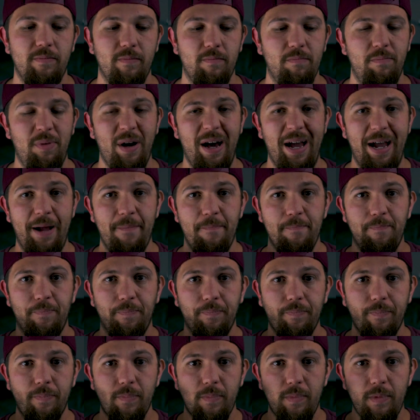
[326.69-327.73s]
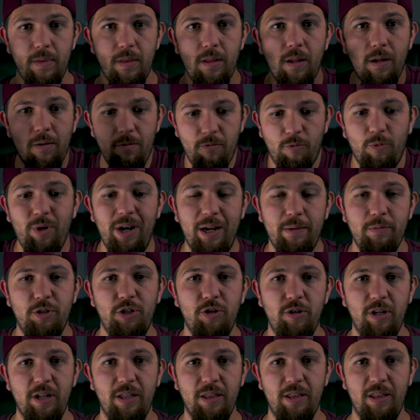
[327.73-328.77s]
But when I'm
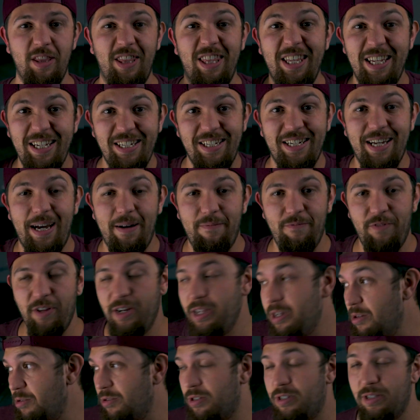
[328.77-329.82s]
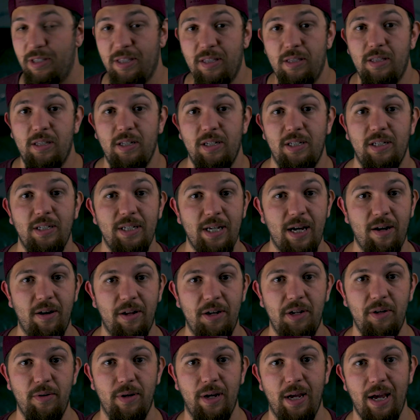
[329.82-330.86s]
shooting these type videos, this is how I
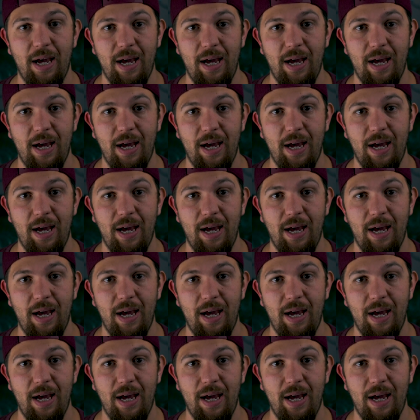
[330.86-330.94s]
do it.